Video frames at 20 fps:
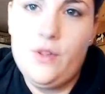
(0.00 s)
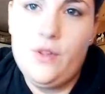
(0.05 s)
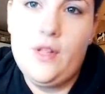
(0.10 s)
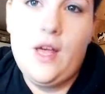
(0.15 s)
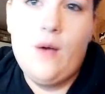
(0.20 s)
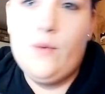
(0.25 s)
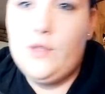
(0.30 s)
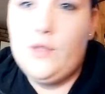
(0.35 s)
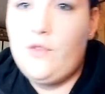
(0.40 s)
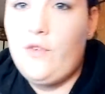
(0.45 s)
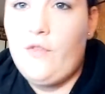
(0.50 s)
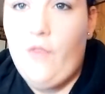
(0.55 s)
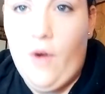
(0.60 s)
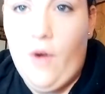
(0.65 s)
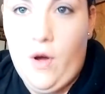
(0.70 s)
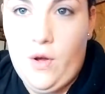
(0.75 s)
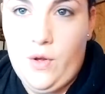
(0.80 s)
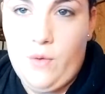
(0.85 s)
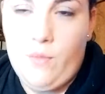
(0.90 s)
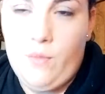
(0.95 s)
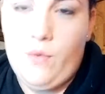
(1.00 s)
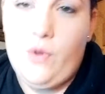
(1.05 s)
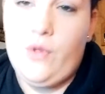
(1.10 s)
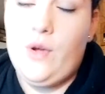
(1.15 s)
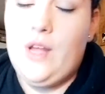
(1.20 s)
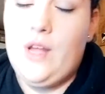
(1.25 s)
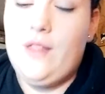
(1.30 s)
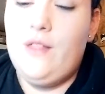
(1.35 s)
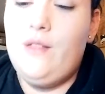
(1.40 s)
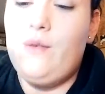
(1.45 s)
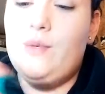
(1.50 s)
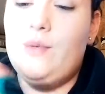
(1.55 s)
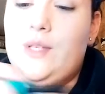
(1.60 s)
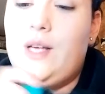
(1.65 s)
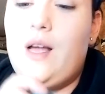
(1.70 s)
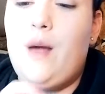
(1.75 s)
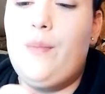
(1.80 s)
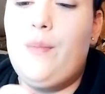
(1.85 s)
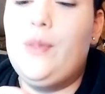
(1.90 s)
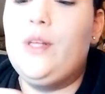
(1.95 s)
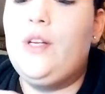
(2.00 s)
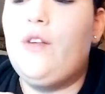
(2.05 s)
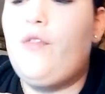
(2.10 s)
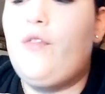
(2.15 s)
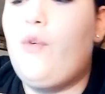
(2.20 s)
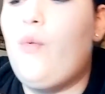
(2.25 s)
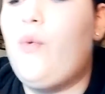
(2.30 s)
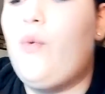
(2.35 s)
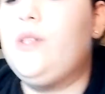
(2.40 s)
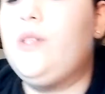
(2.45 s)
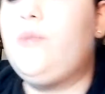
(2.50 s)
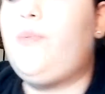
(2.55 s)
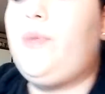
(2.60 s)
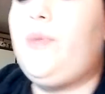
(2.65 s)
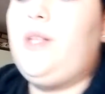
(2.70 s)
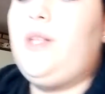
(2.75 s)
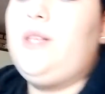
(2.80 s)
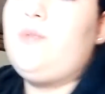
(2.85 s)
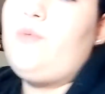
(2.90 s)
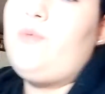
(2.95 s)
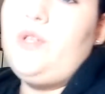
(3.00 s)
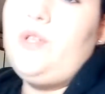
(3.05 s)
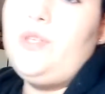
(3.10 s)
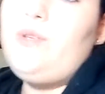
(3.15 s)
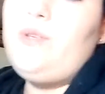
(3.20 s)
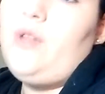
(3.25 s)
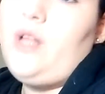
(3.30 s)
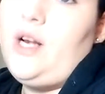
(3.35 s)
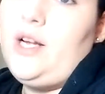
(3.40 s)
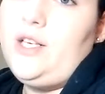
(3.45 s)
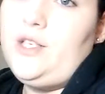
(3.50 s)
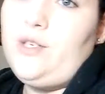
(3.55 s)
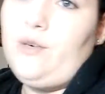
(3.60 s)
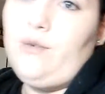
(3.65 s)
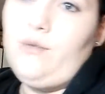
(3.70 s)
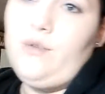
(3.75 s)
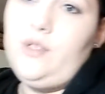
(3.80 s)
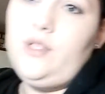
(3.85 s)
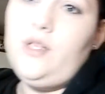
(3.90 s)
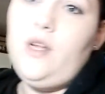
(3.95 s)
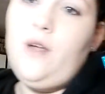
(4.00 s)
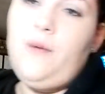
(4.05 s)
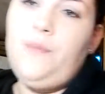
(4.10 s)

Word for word: and that one's for volume. Well, there, I think there was a couple of different ones, but these were the two that I chose.